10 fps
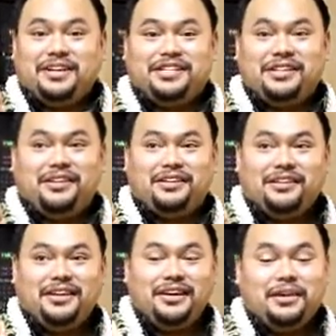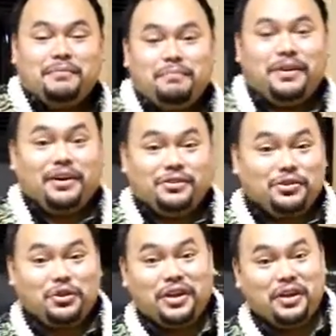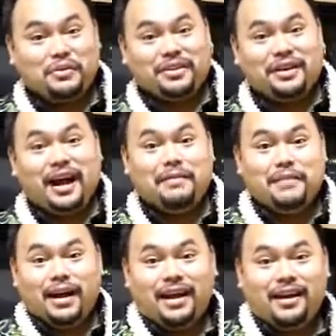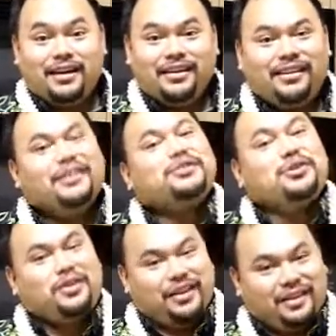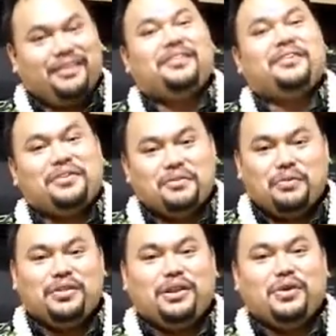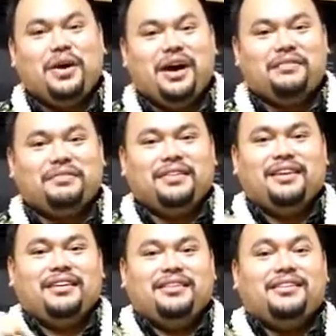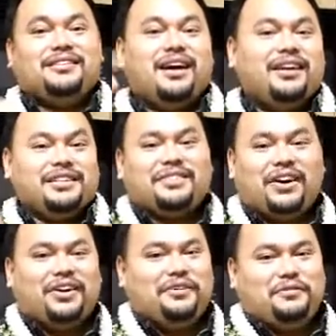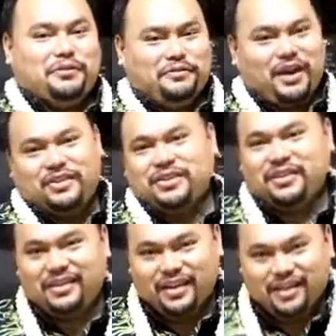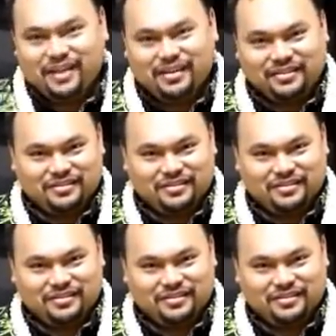kitchen, because cooking with Kaimana is cooking with aloha. This song is for all you food fighters out there.